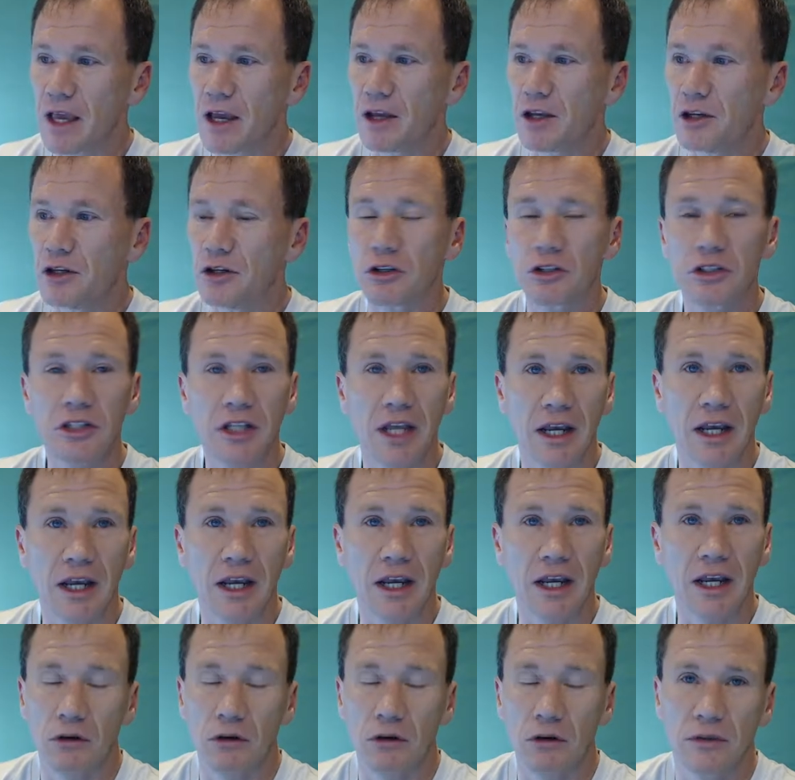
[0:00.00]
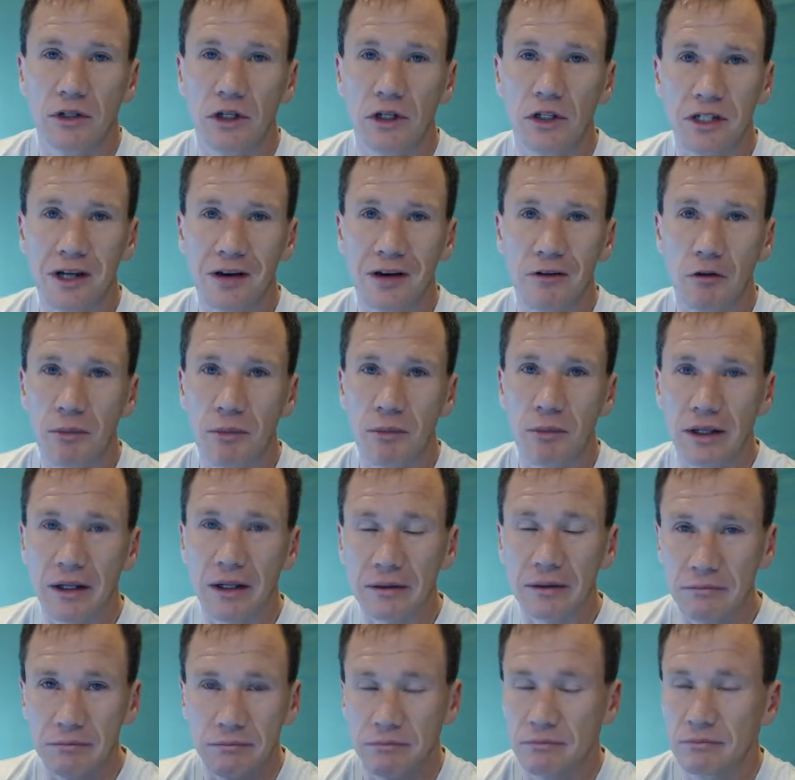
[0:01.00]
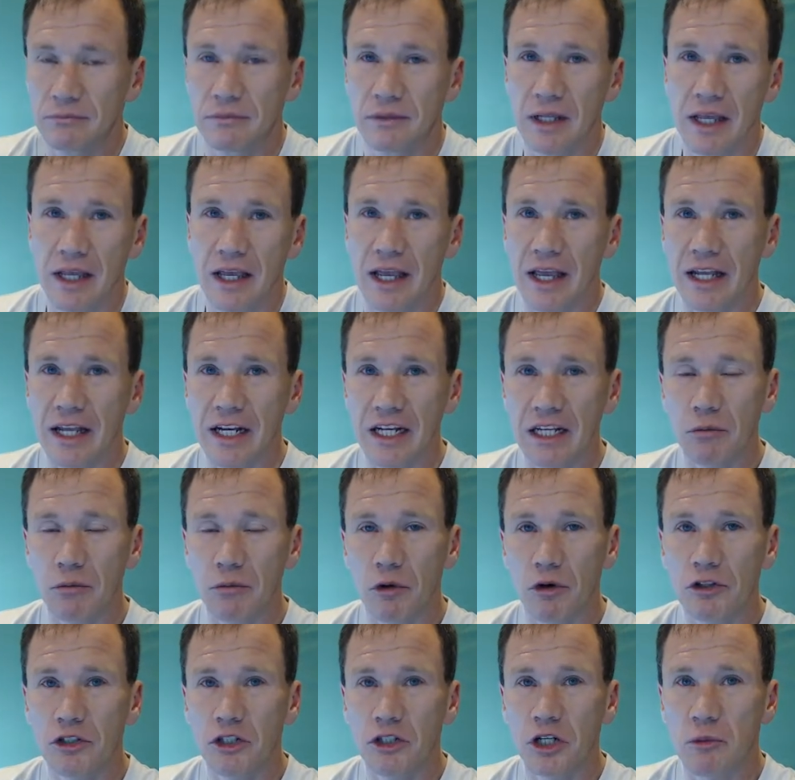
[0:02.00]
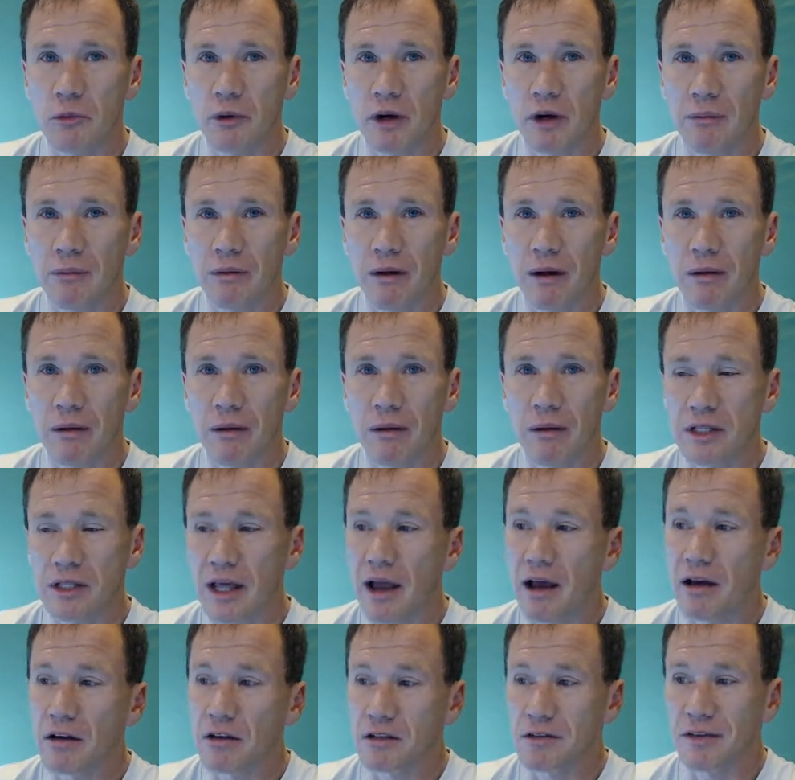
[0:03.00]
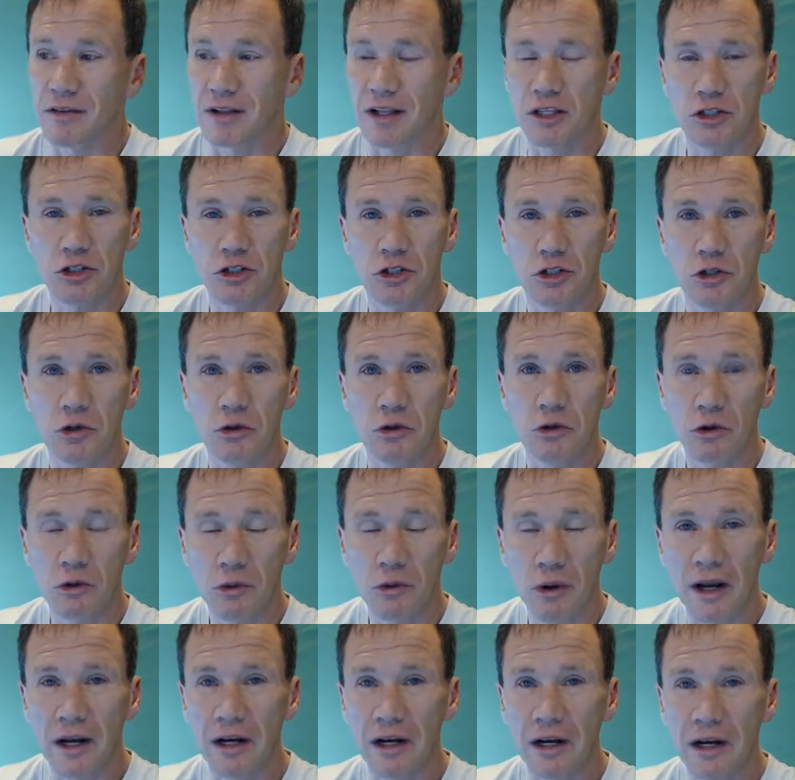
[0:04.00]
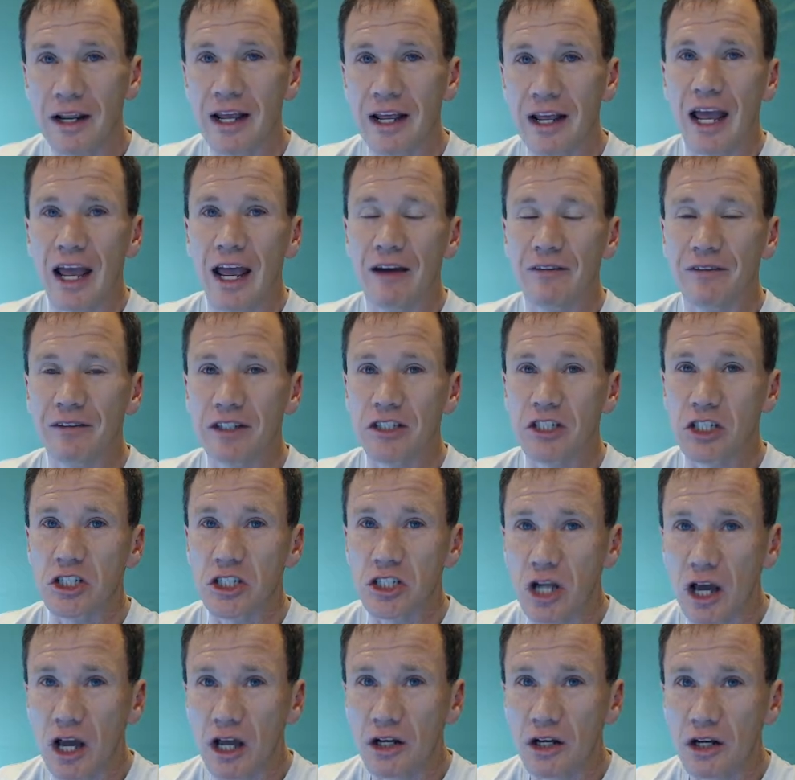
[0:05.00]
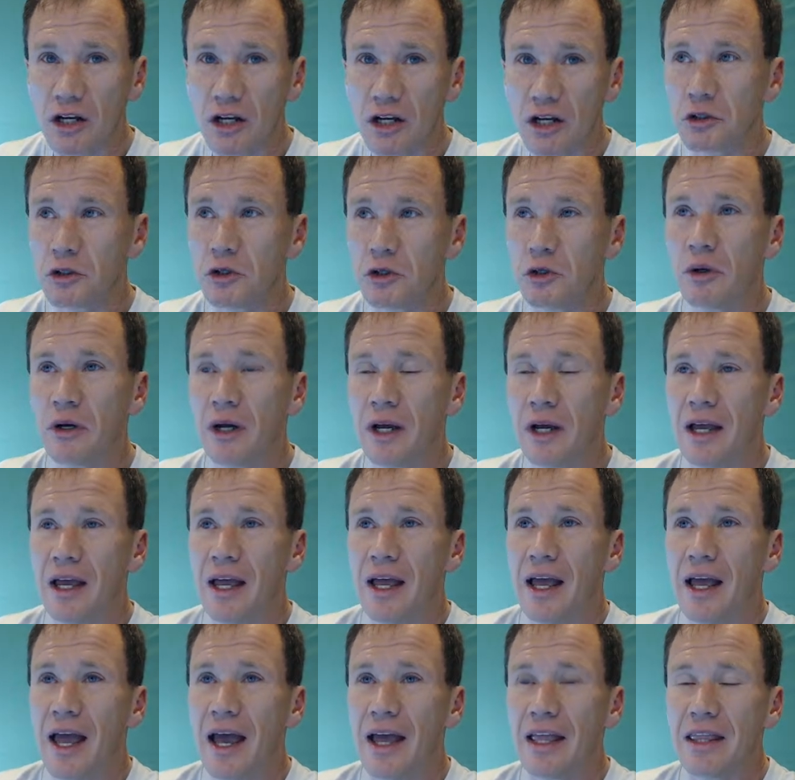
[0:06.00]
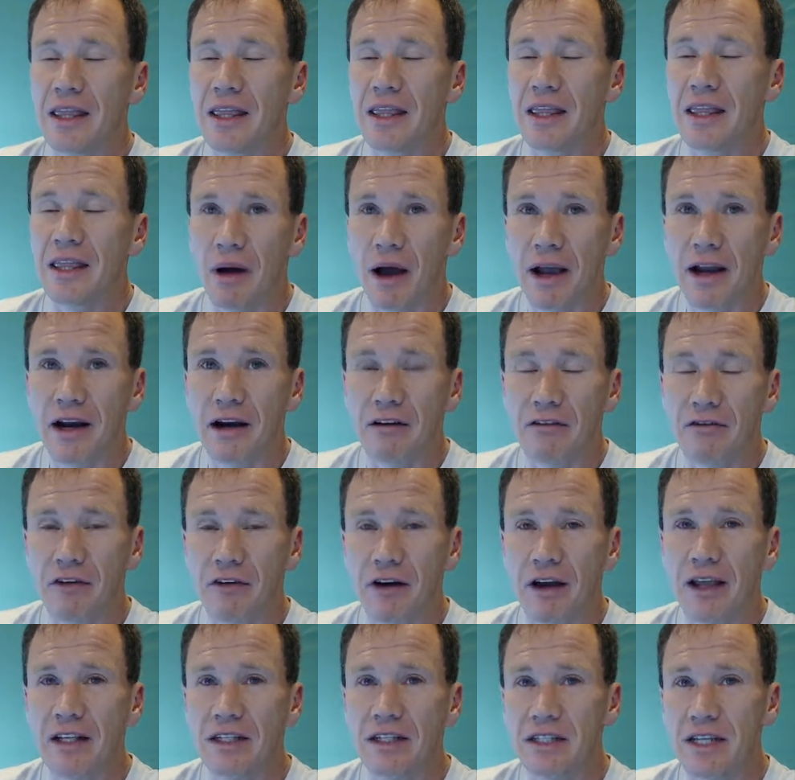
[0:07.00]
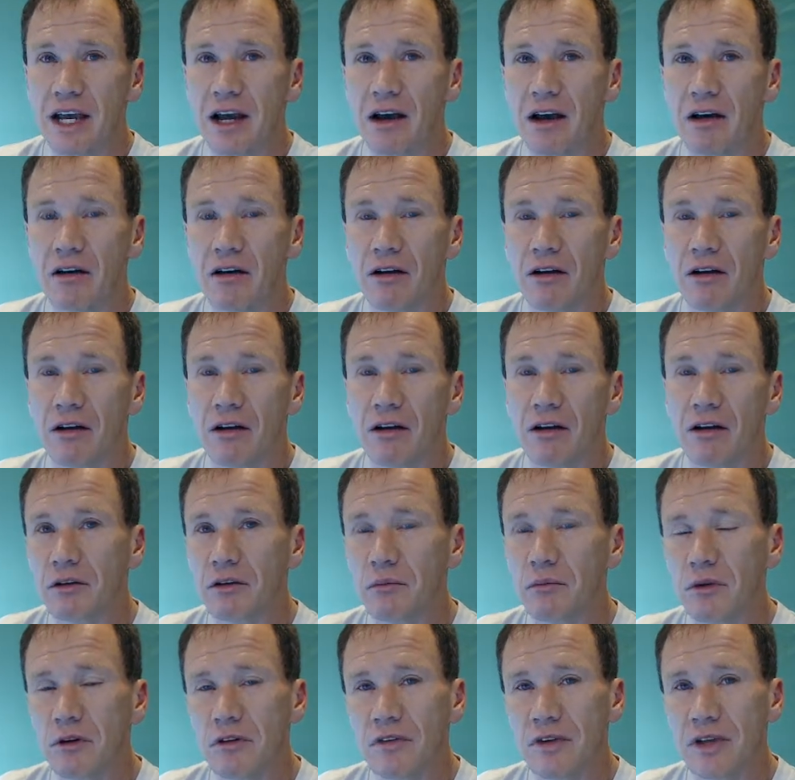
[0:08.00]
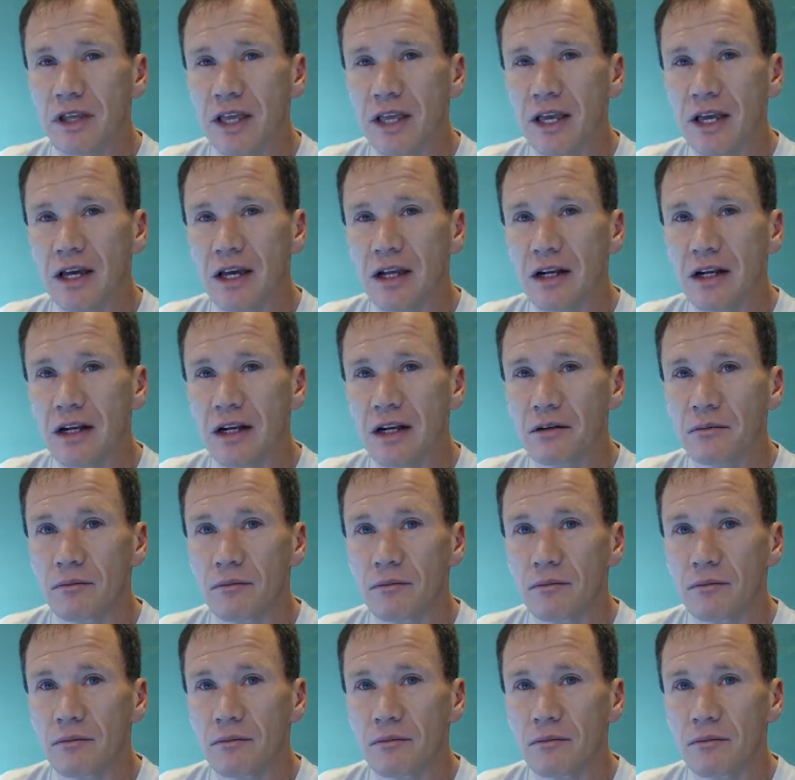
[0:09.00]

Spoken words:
you're saying no, there's never been any moisture or water problems in the house. If that's true, great. If it's not true, and the buyer finds out after moving in